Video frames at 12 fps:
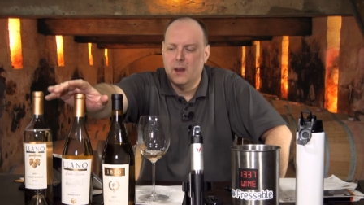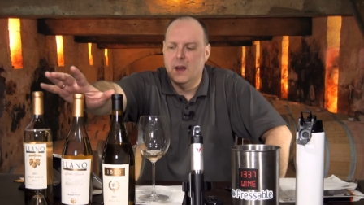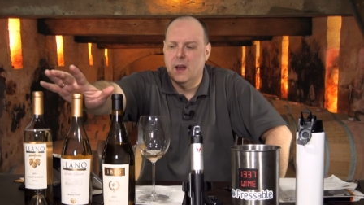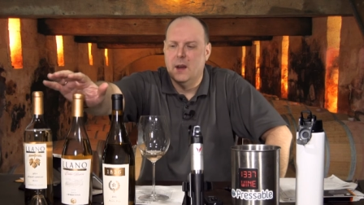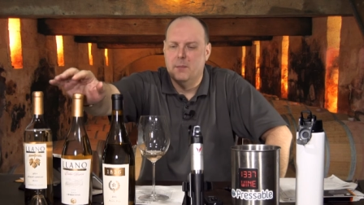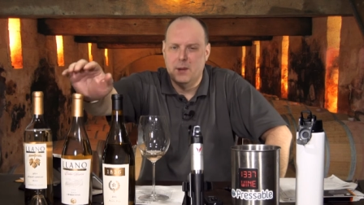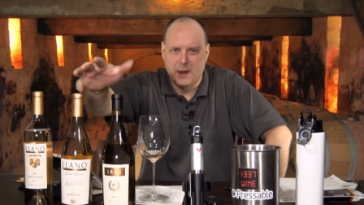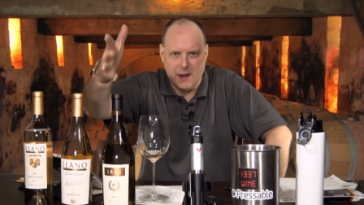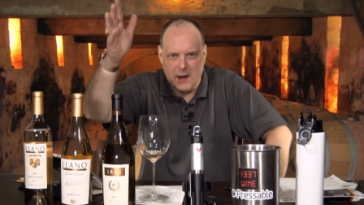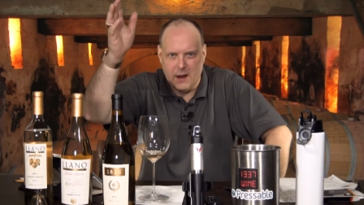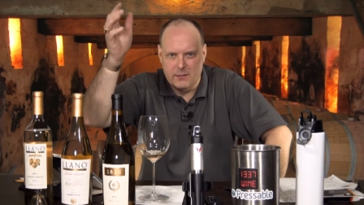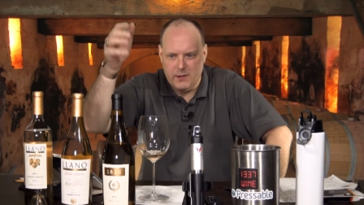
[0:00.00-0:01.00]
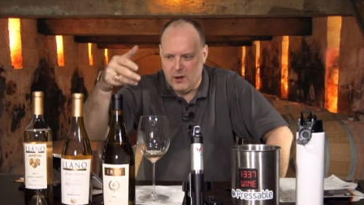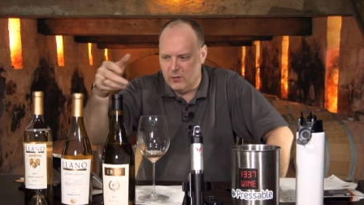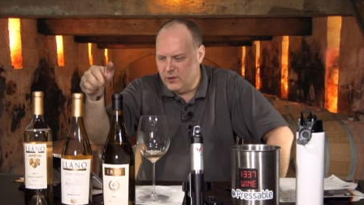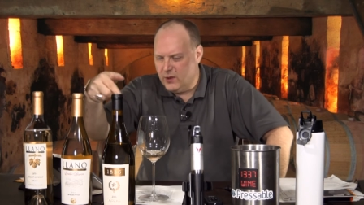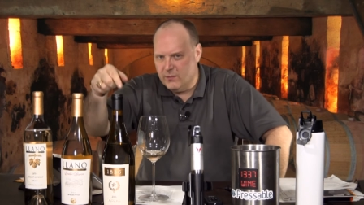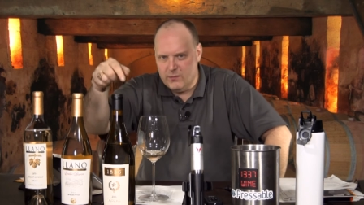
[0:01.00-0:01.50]
Um, but again, you
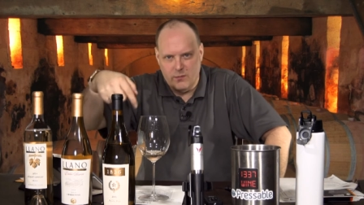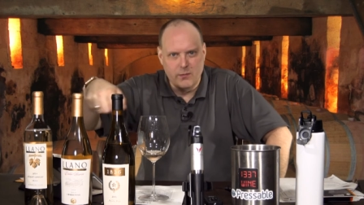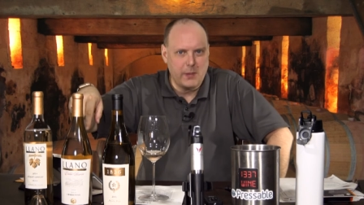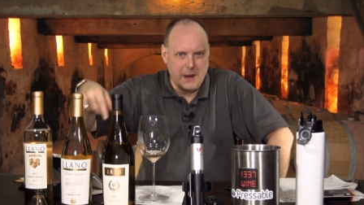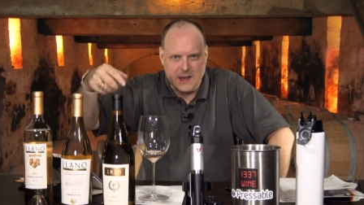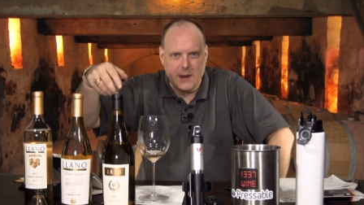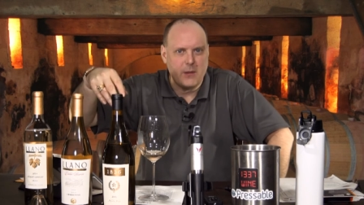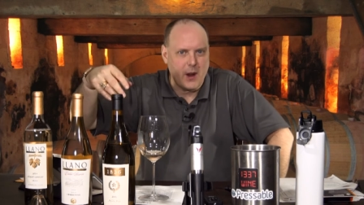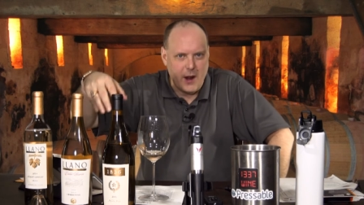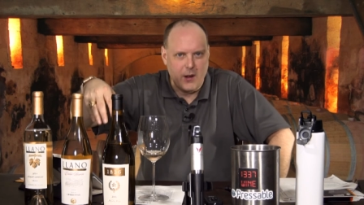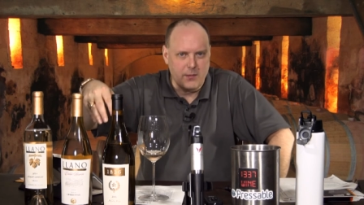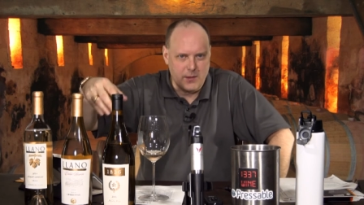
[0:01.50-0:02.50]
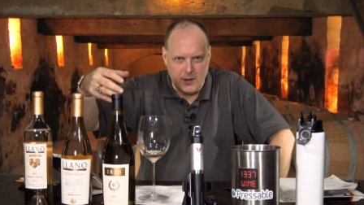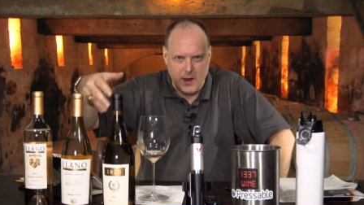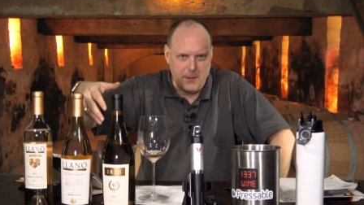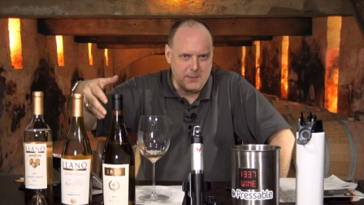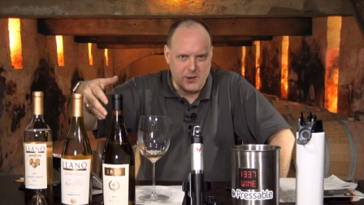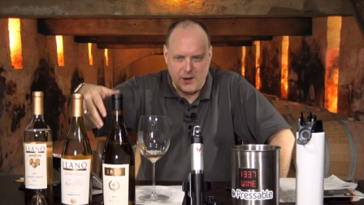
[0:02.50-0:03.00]
know, by the time the, air,
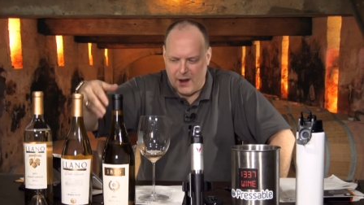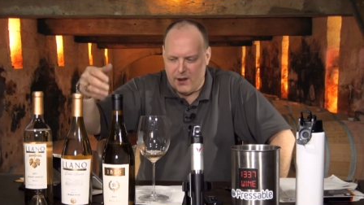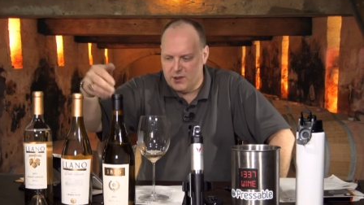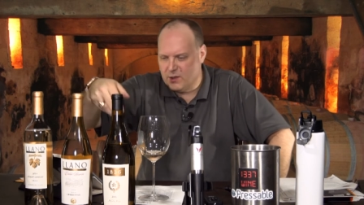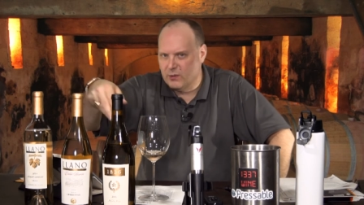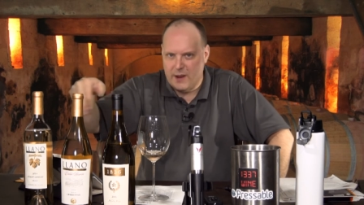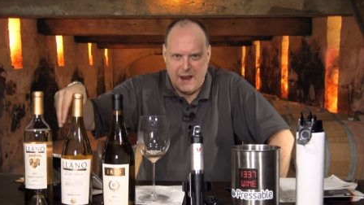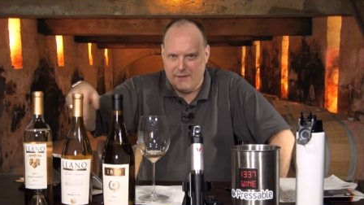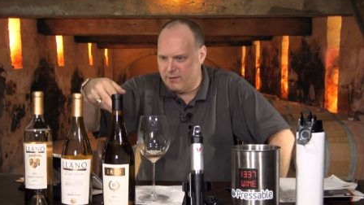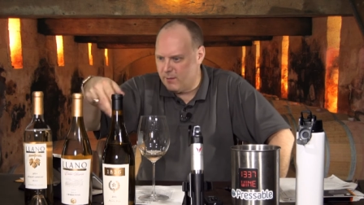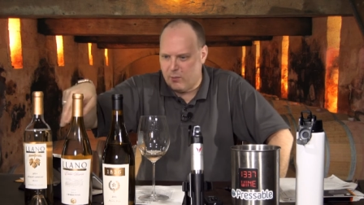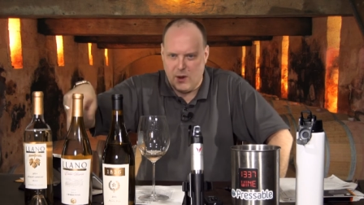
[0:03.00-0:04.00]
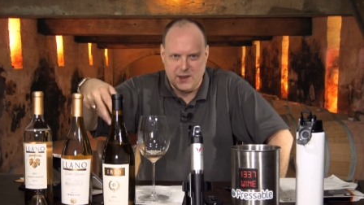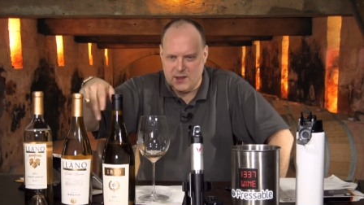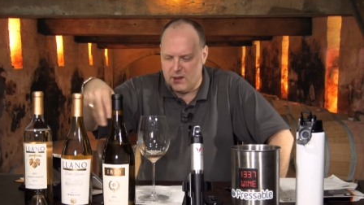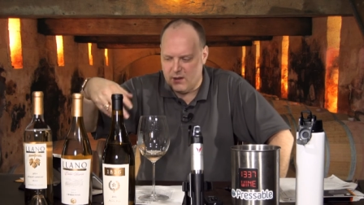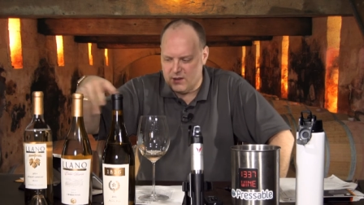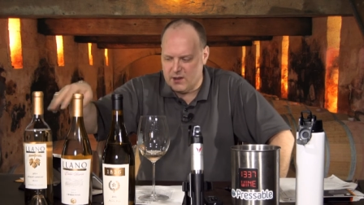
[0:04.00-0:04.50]
the episode airs, you'll have the price
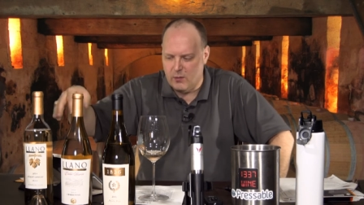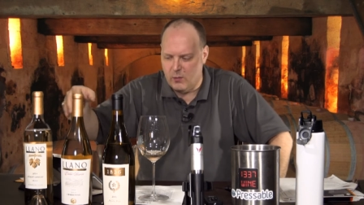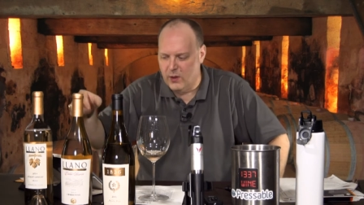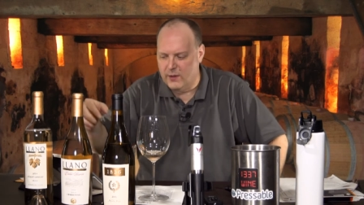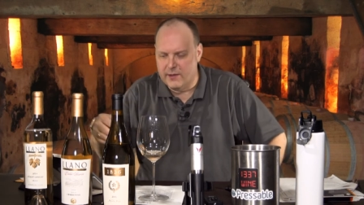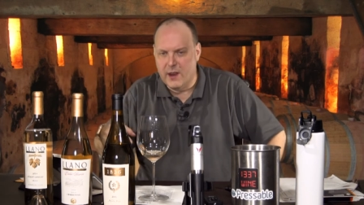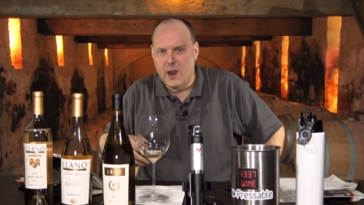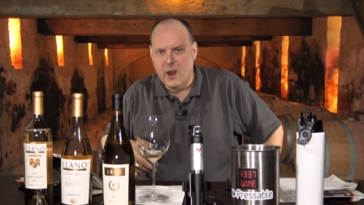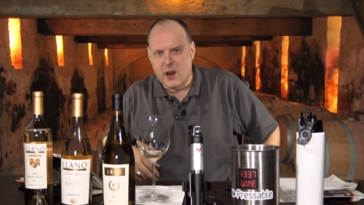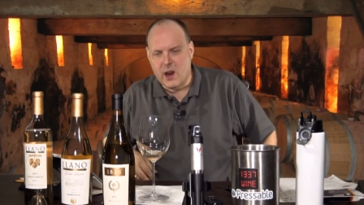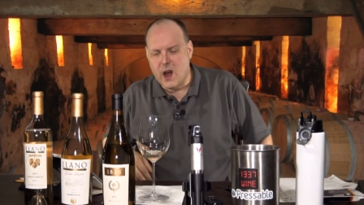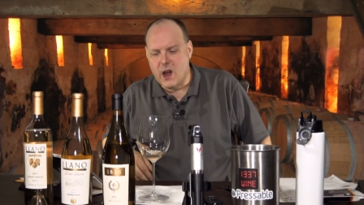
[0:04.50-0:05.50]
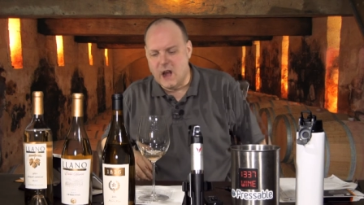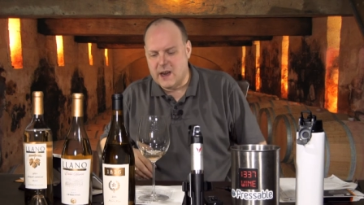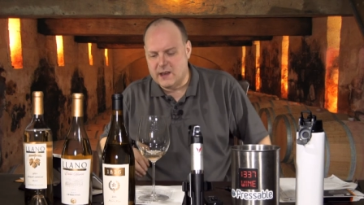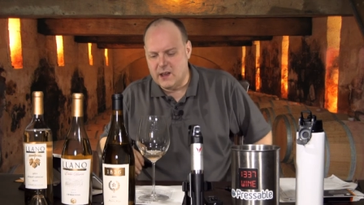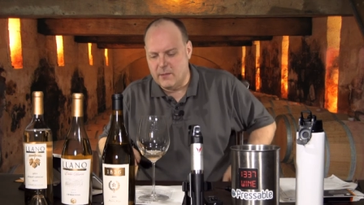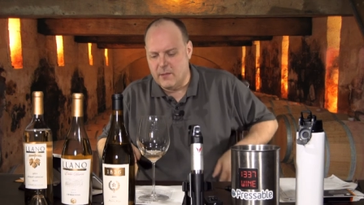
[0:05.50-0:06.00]
on there because I will have
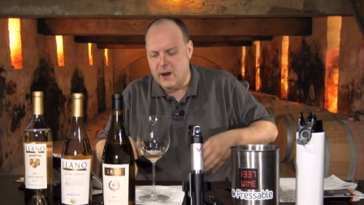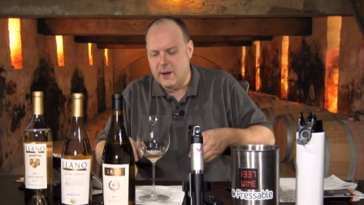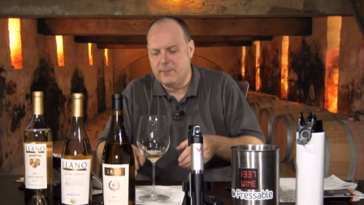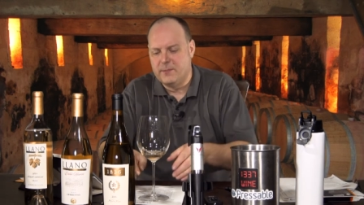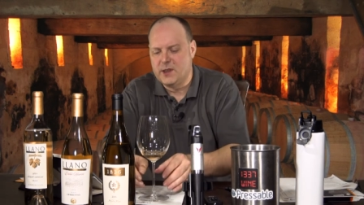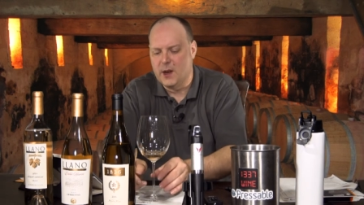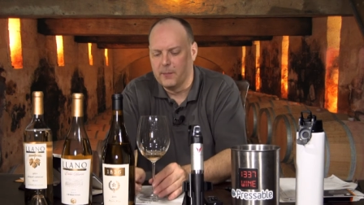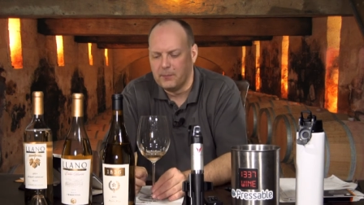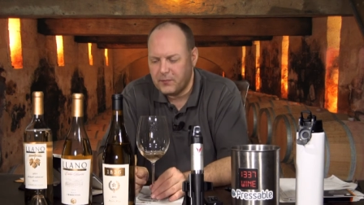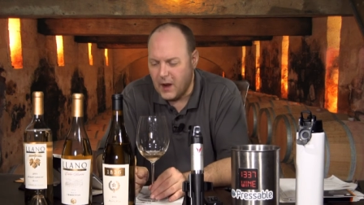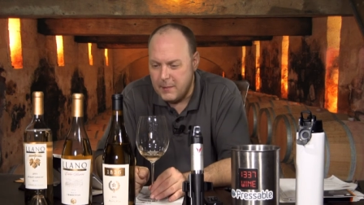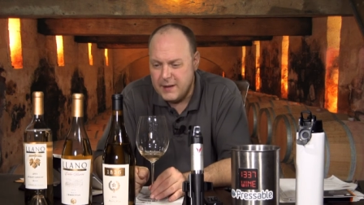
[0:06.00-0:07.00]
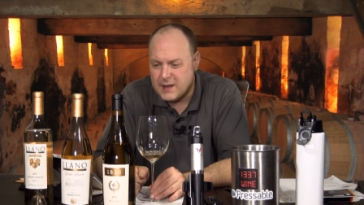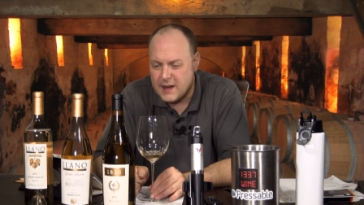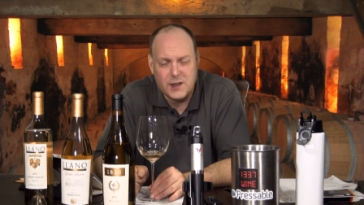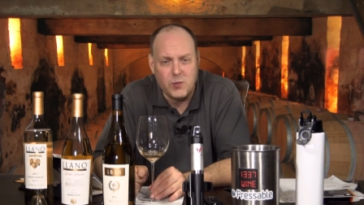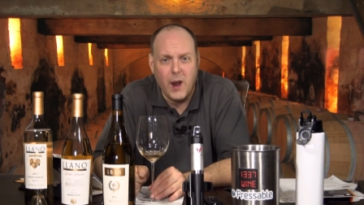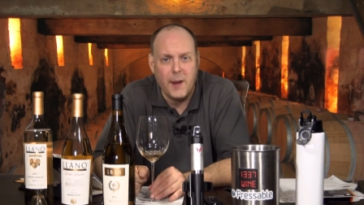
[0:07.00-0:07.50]
contacted them on it. So, I mean, it's a
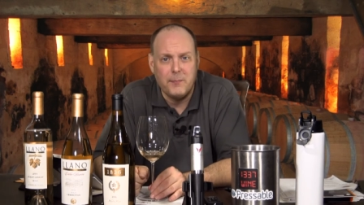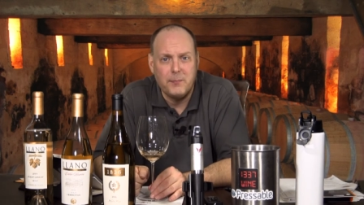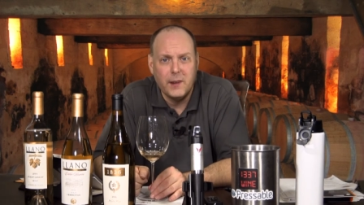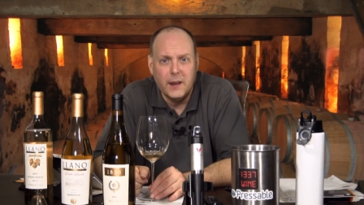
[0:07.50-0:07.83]
nice wine.